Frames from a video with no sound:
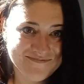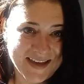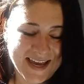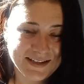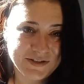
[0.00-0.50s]

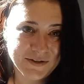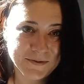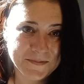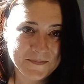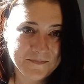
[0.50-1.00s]
and you.
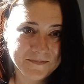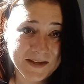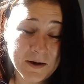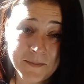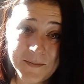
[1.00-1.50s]

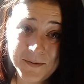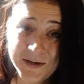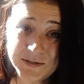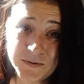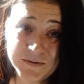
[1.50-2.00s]
Now, remember
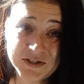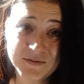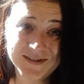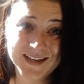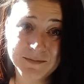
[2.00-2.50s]
I told you,
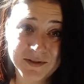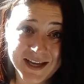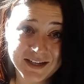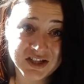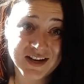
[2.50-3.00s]
it's like
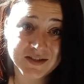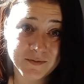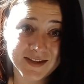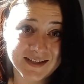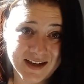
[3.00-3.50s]
playing chess
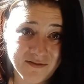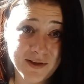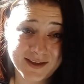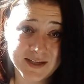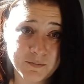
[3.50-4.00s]
with the devil
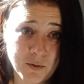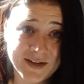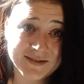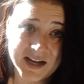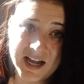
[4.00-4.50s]
at this point
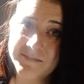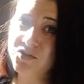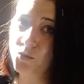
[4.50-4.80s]
in time.